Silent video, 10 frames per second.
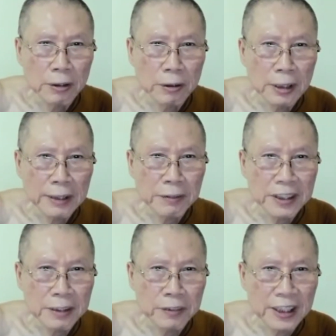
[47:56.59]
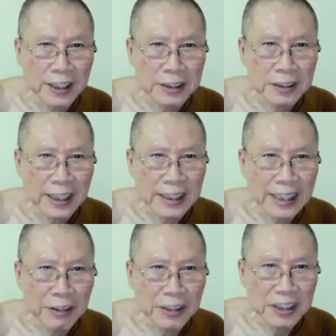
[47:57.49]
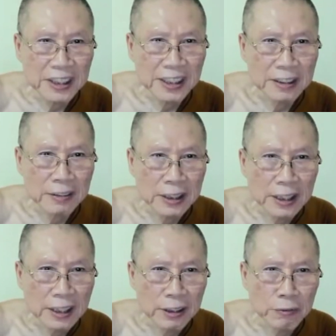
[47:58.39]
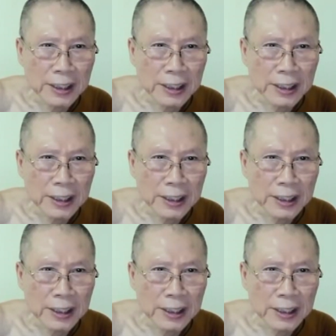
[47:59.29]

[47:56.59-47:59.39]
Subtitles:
live here with us, and now he's in